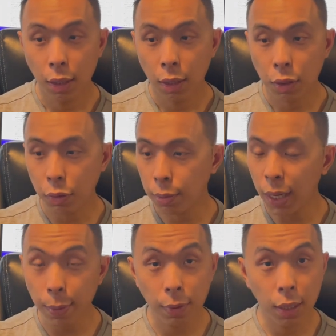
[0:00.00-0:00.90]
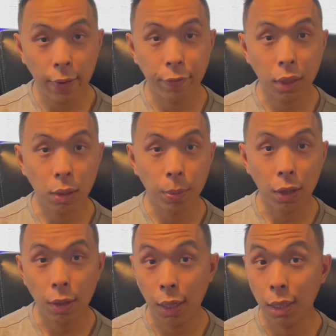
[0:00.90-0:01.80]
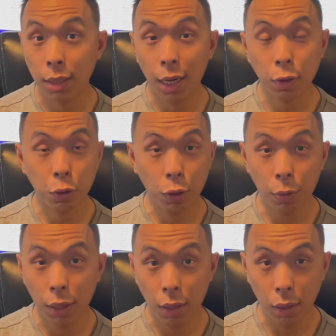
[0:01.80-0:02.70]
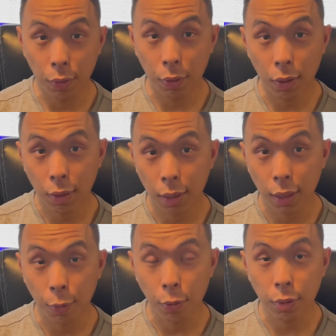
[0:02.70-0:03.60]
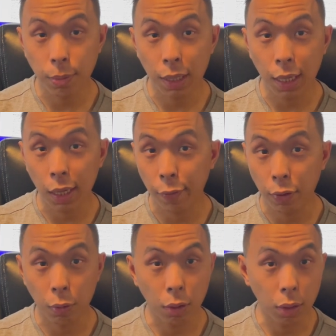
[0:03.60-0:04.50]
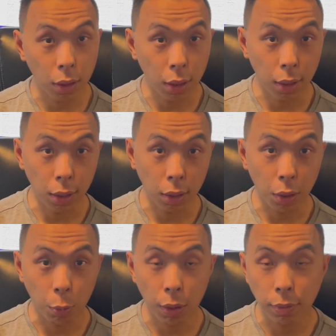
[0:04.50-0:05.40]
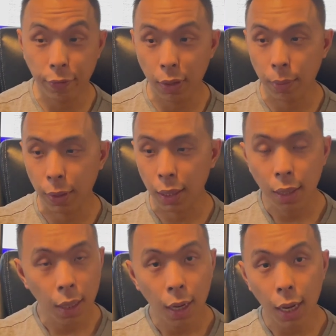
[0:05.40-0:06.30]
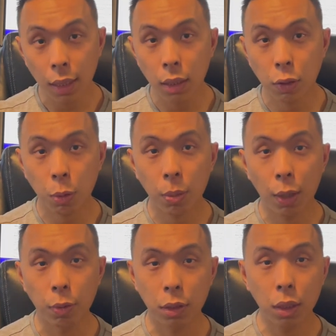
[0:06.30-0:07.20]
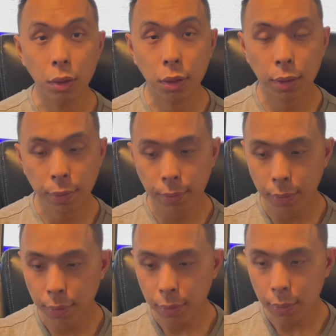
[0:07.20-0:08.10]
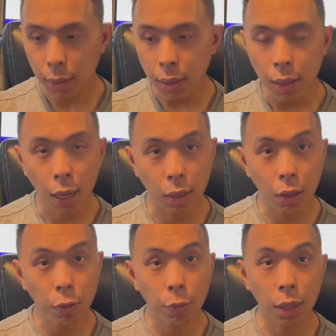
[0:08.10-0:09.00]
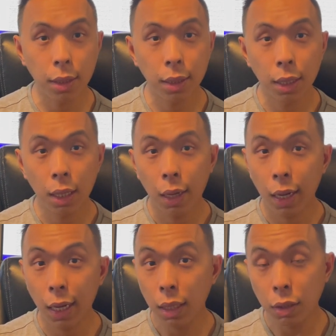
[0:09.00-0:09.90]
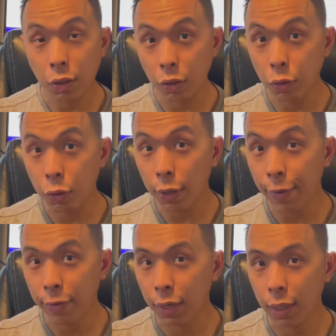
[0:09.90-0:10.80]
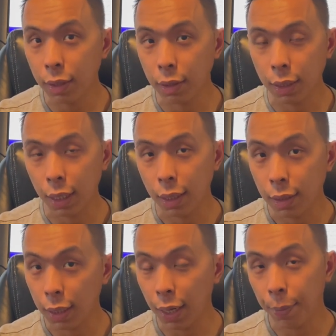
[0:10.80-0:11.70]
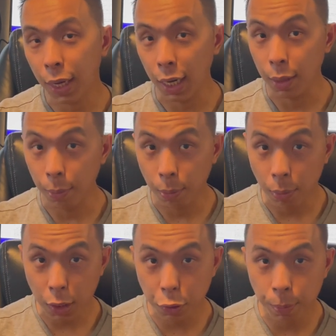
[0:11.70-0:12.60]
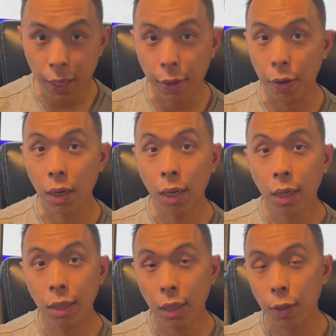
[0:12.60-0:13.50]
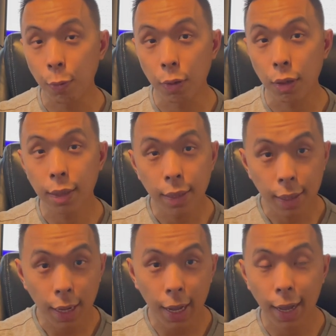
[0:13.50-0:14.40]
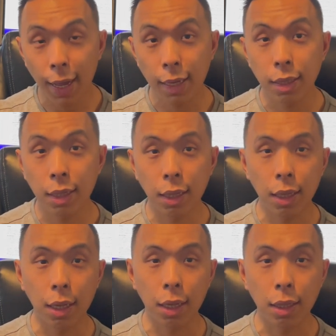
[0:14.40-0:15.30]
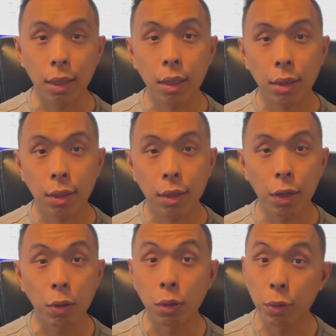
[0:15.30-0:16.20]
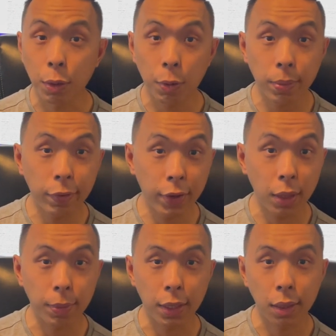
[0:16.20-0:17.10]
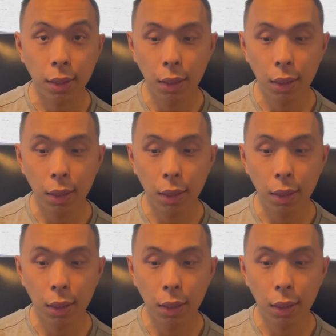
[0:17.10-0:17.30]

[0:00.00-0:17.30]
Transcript: So it's my belief that the bar is actually quite lower than it would be if you were on web development, at least from my results. Another one is you do have a tendency to get paid much better than you would at, you know, doing web development.